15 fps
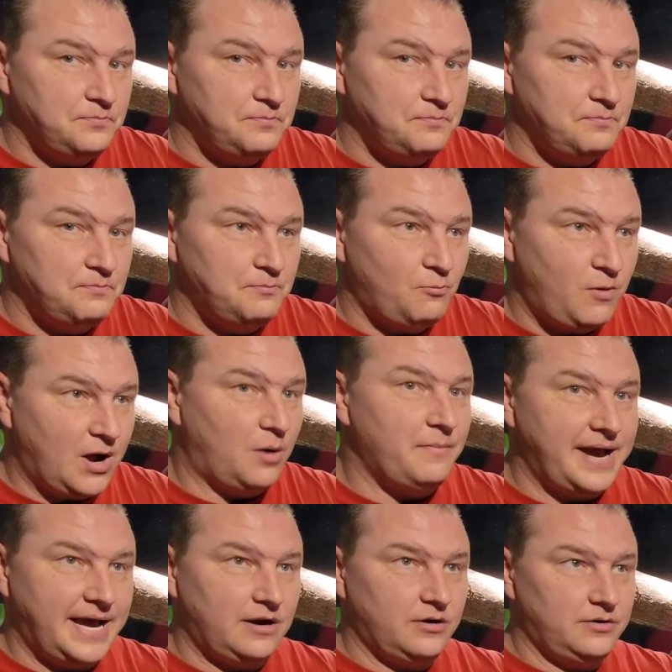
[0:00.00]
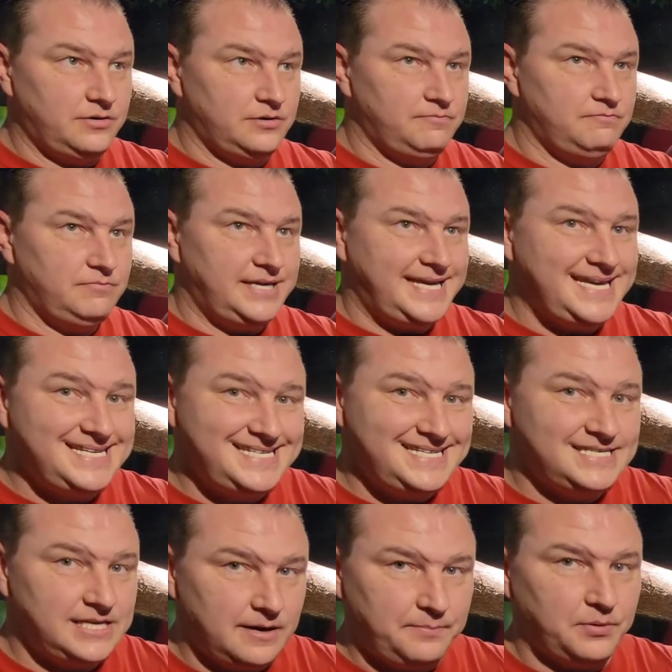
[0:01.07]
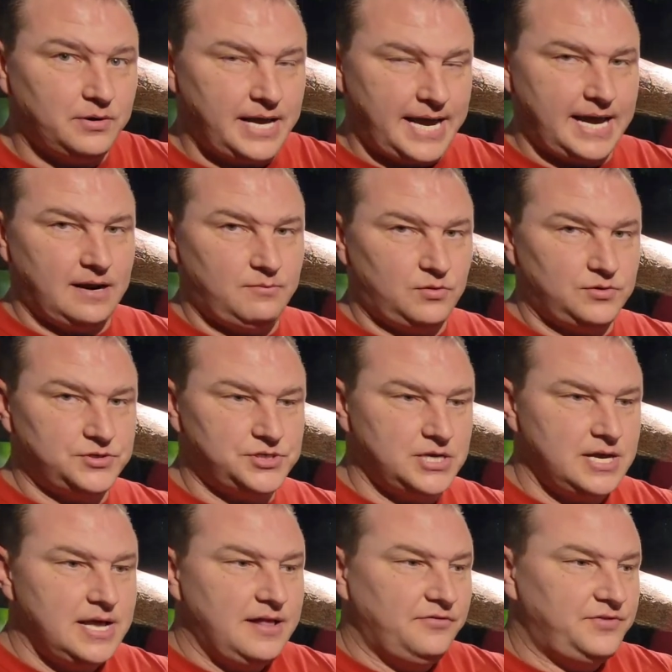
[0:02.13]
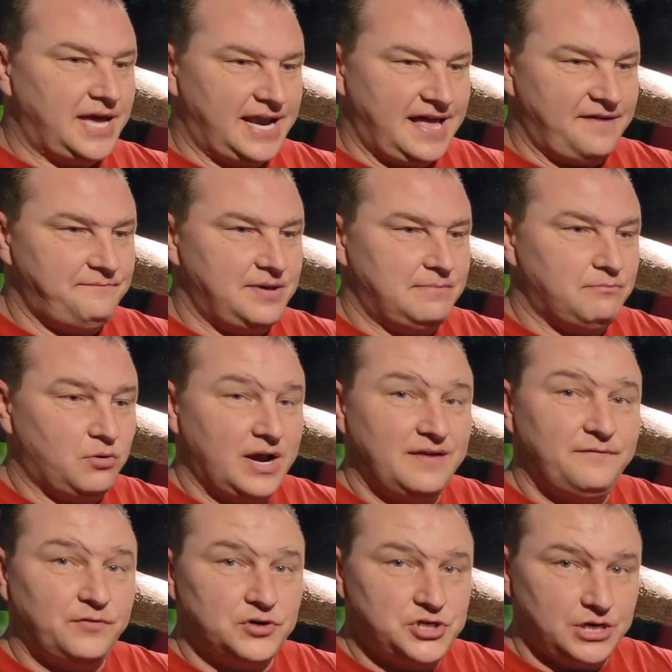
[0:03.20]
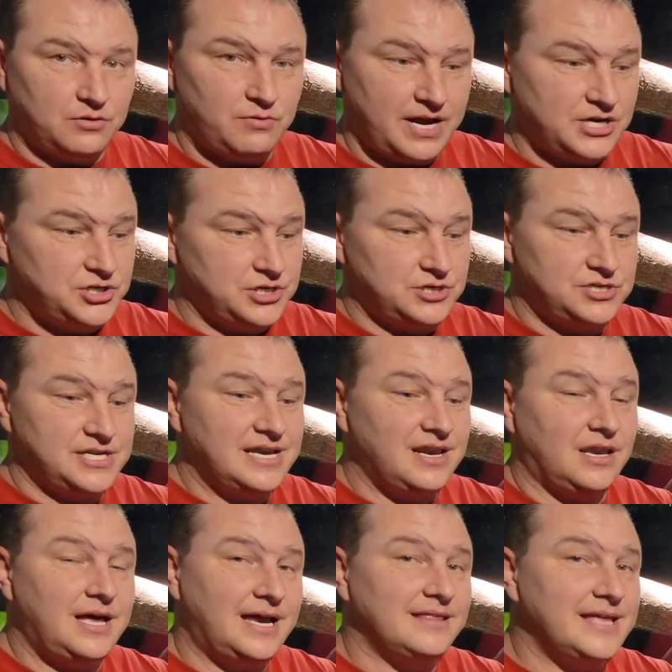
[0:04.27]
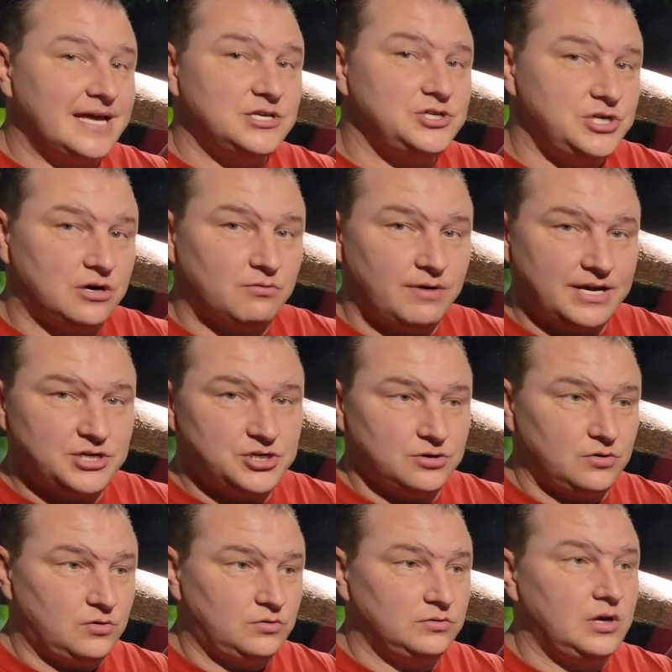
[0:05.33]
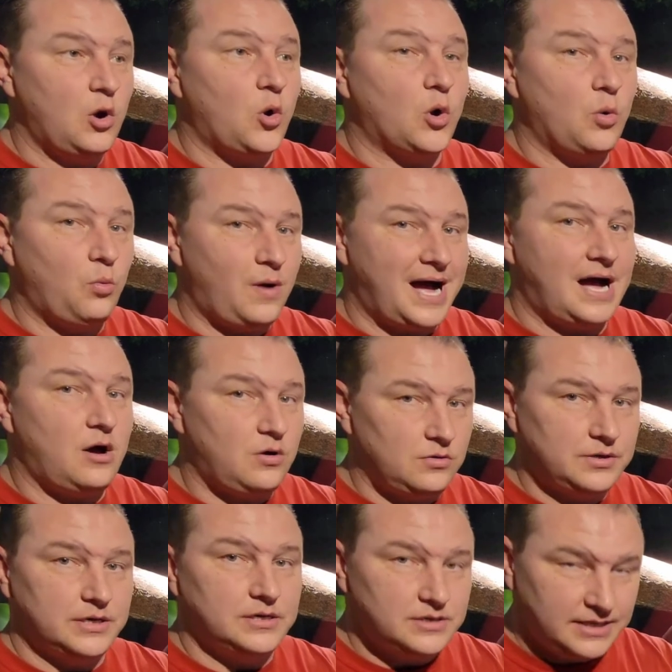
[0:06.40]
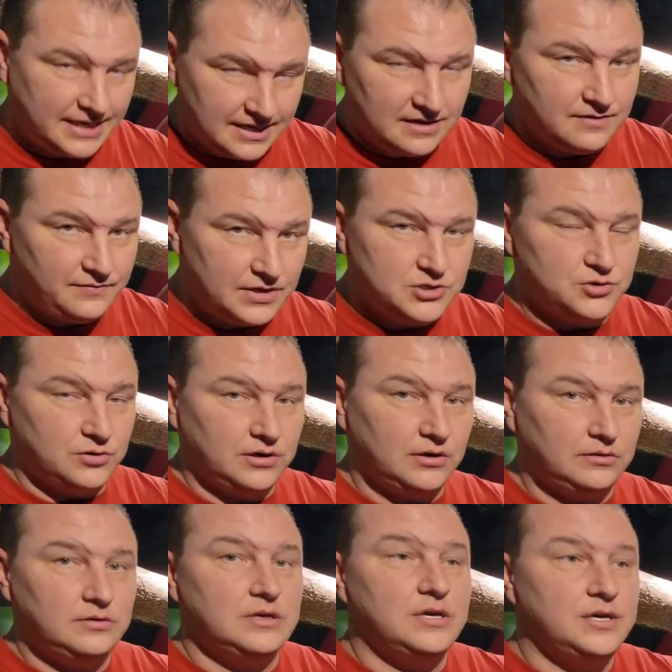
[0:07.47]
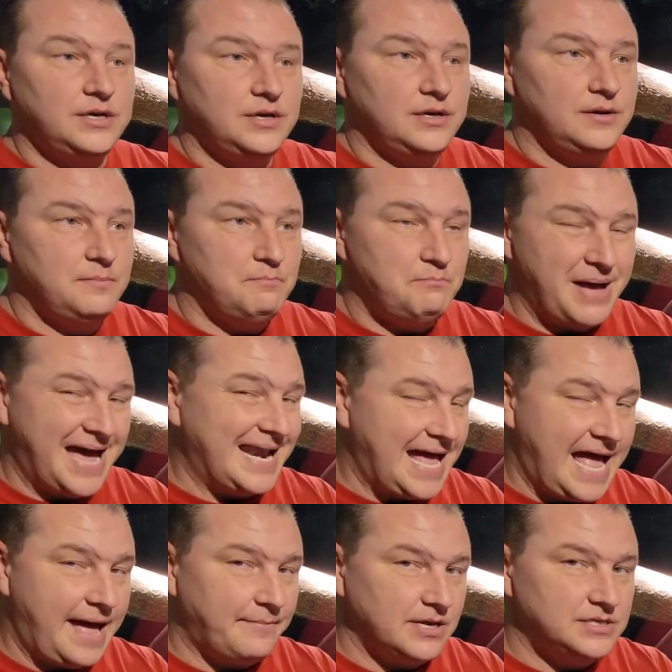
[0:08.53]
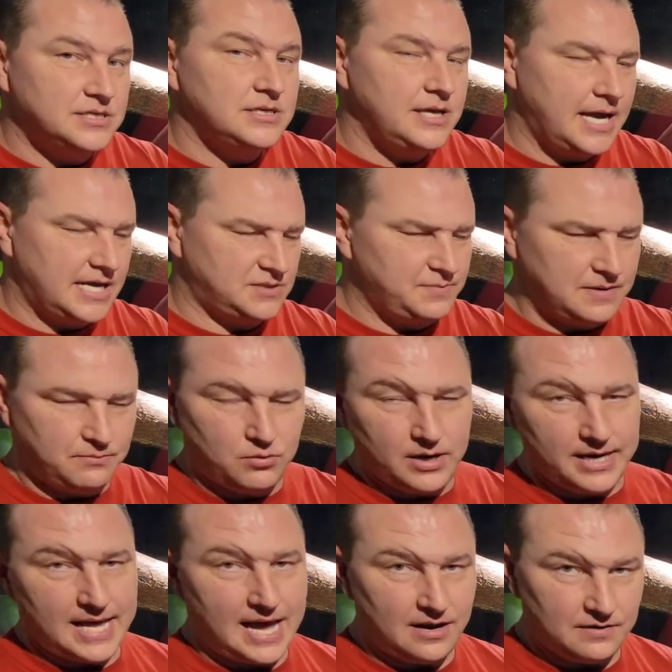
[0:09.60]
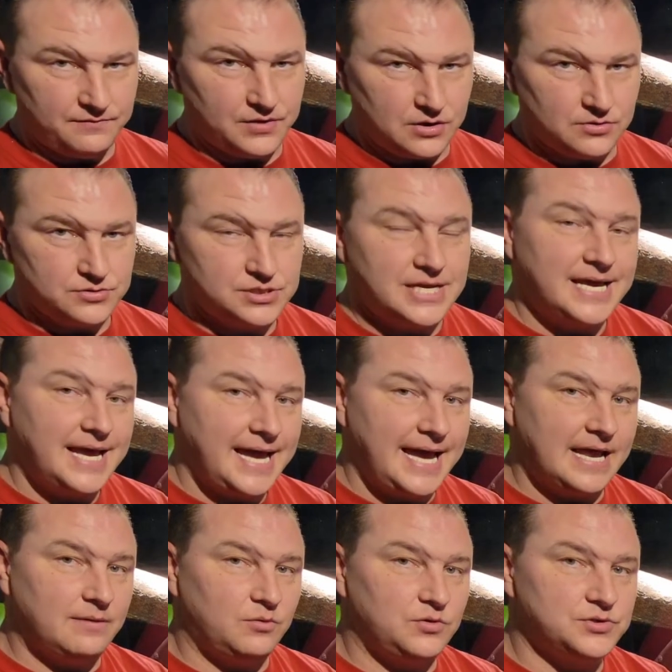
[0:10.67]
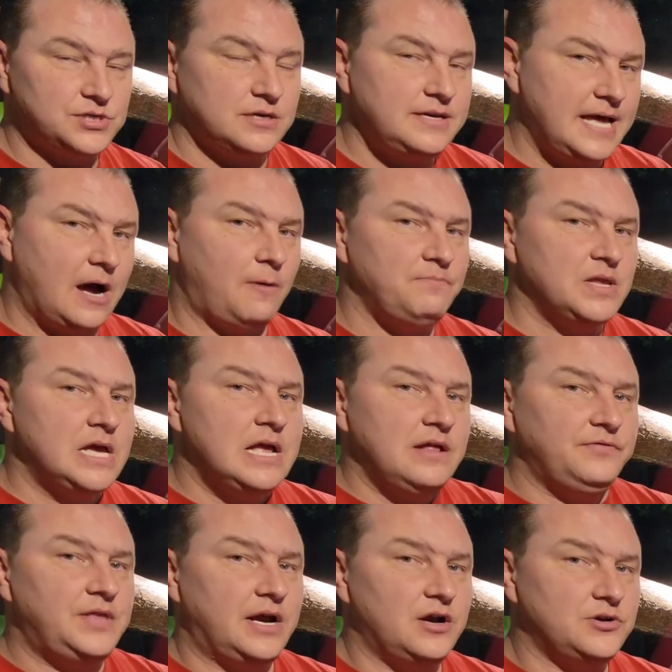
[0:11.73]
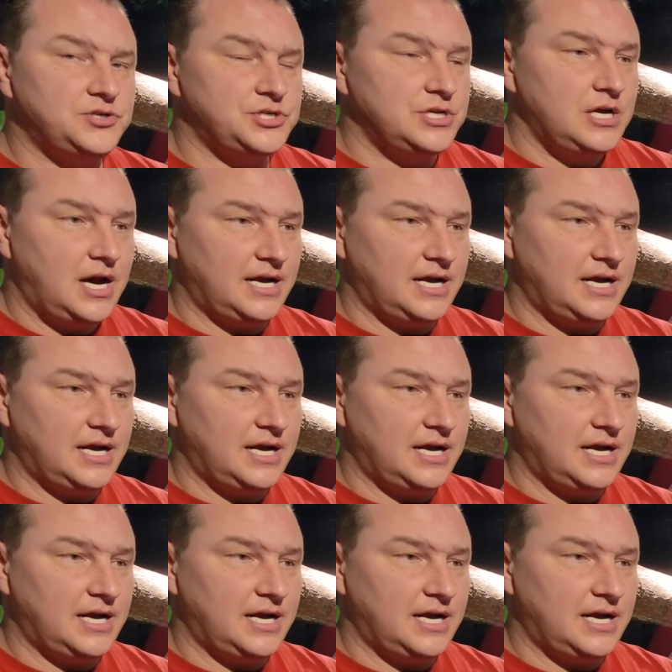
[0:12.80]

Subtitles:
well-mannered, easy-tempered animals that have been bred for generations, and a lot of that generational or wild individual bad habits has been bred out of those animals. Now, there's